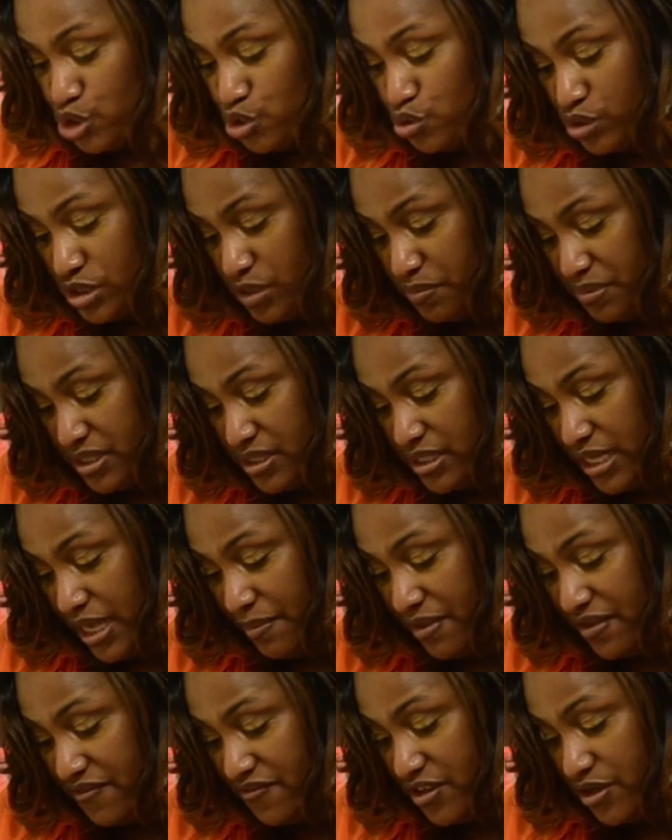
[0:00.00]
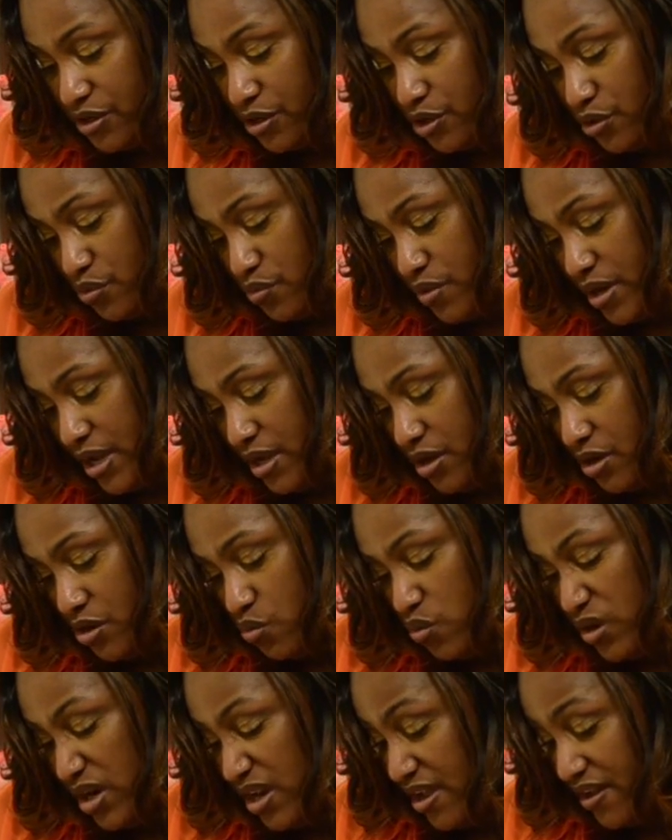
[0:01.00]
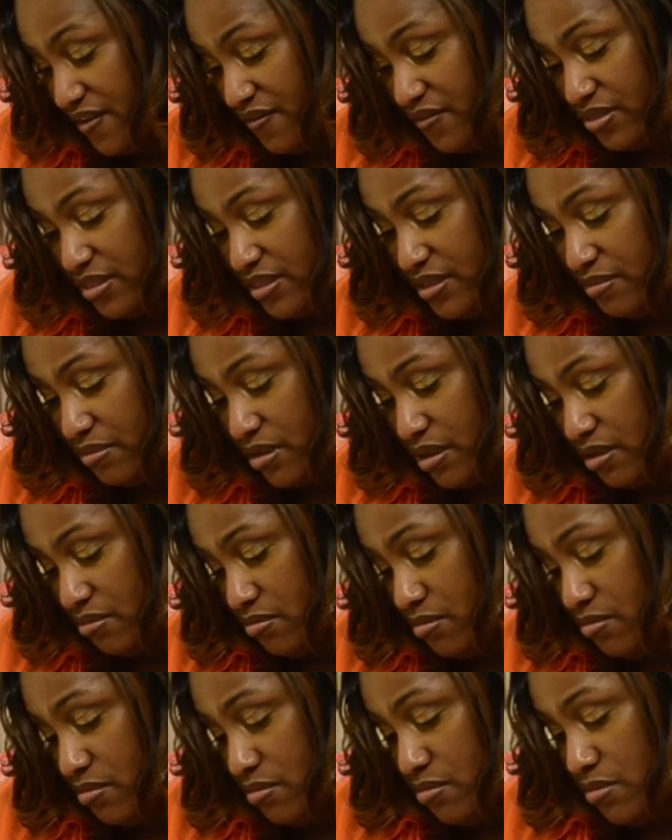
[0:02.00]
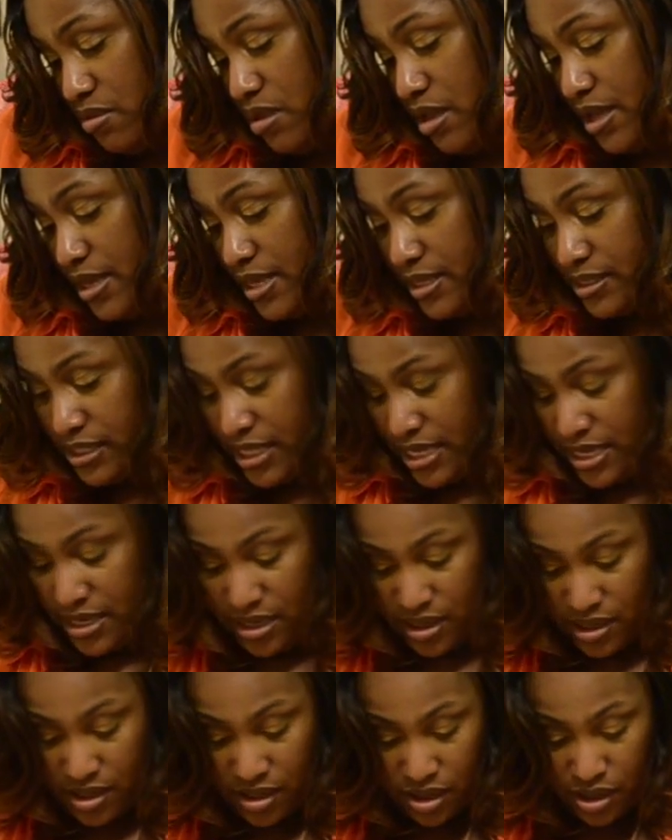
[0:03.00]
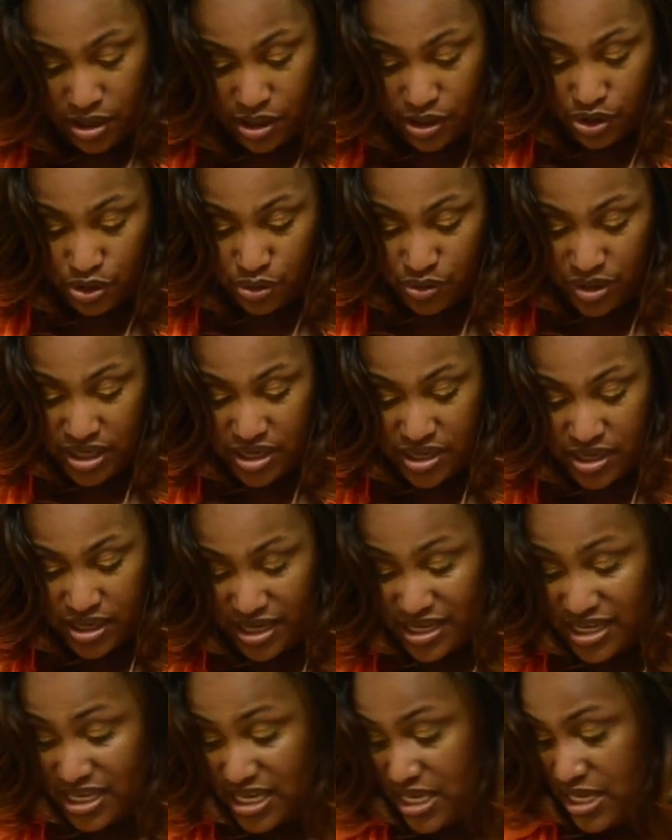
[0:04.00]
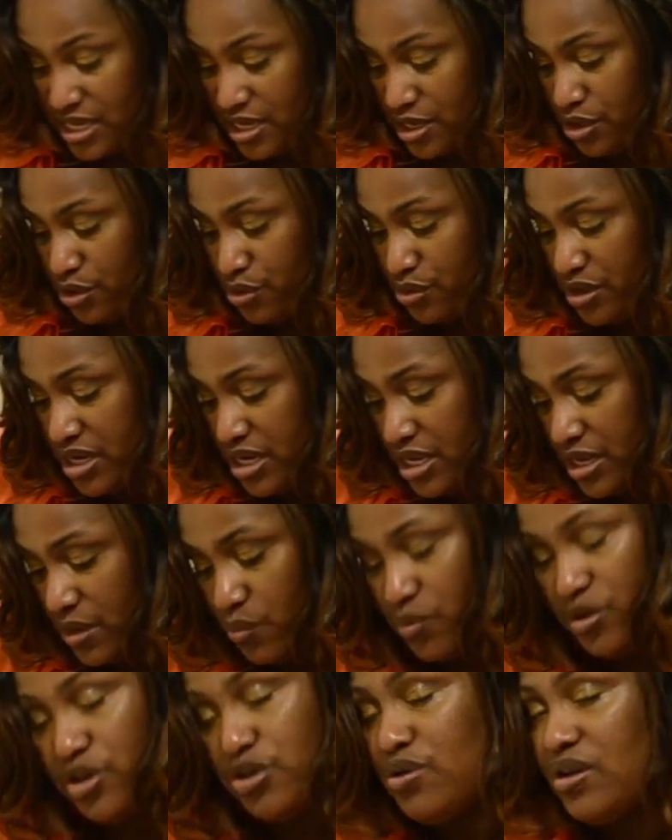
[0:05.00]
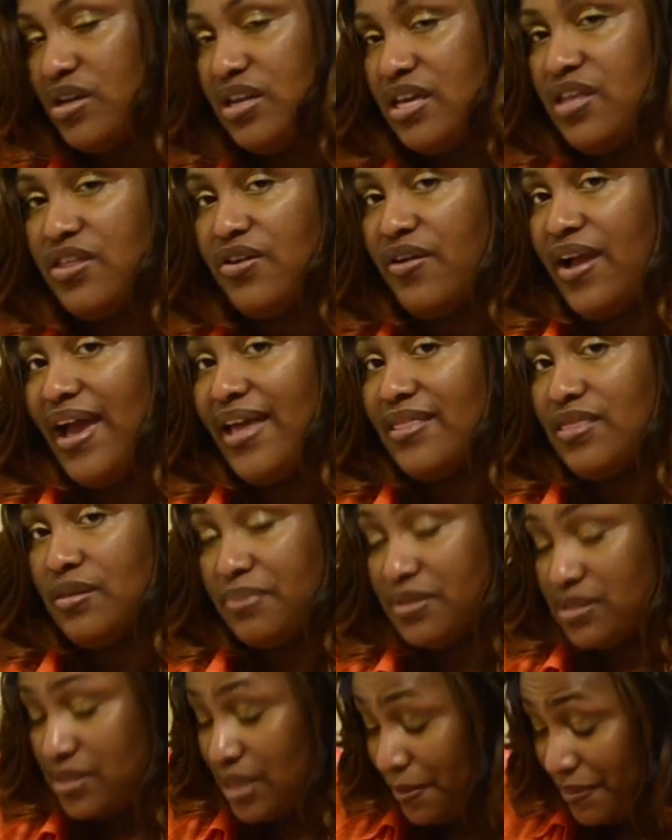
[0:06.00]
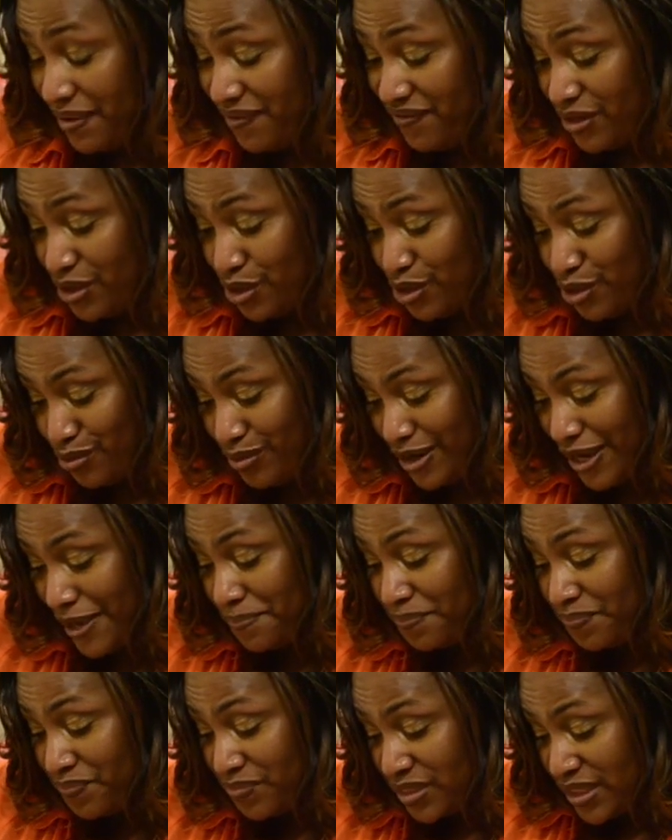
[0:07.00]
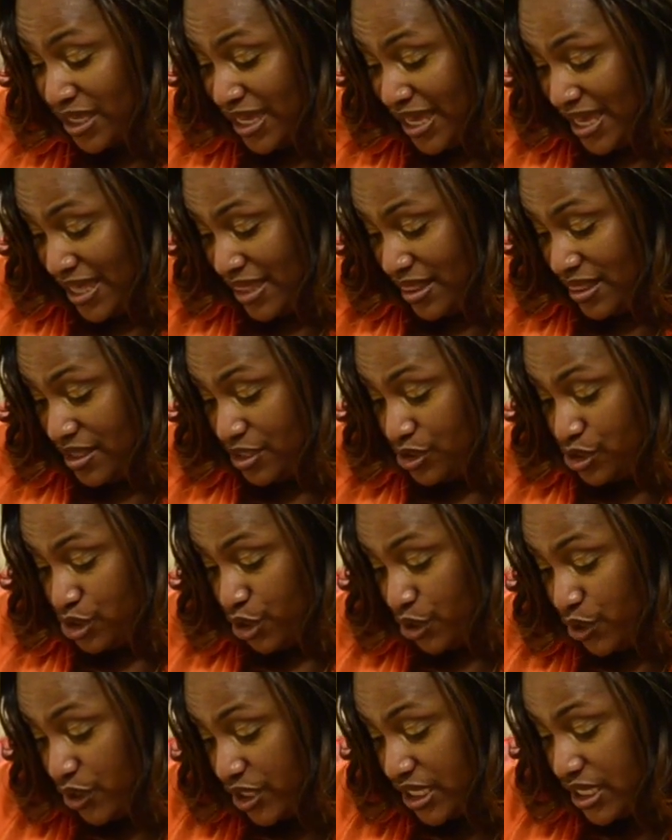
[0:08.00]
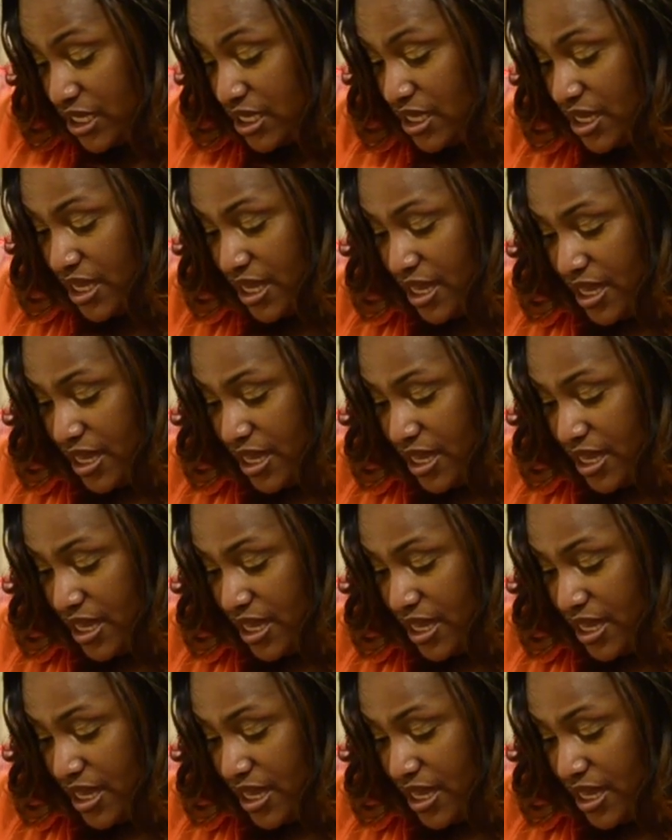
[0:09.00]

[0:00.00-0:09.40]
use the balsamic vinaigrette or whatever as a key ingredient. You can either add the balsamic vinaigrette in the turkey,